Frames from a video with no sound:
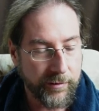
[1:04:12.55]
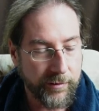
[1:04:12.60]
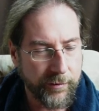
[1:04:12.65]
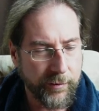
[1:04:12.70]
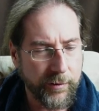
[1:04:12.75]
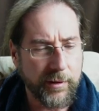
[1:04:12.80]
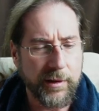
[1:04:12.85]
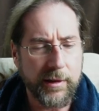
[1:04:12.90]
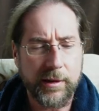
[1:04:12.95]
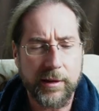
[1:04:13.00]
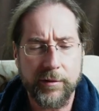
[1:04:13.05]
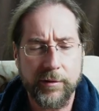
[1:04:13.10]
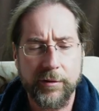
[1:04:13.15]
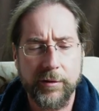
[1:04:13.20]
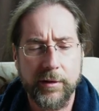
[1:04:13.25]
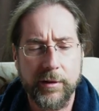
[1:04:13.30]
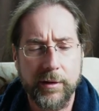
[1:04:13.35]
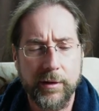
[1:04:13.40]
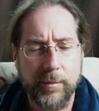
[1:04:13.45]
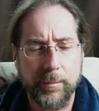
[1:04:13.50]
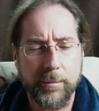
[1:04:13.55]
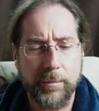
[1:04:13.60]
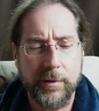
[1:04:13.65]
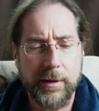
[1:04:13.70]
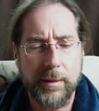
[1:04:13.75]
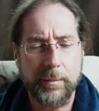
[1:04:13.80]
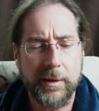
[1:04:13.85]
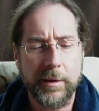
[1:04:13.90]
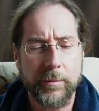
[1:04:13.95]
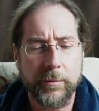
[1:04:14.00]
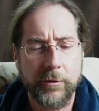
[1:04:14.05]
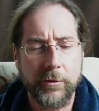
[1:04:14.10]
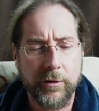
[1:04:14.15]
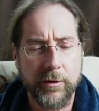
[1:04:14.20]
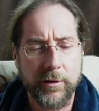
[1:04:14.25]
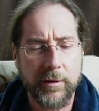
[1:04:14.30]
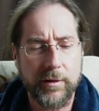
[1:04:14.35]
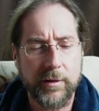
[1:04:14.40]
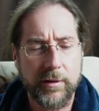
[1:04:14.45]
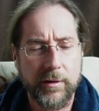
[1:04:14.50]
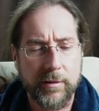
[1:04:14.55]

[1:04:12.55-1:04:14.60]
for the, for the premium shirt.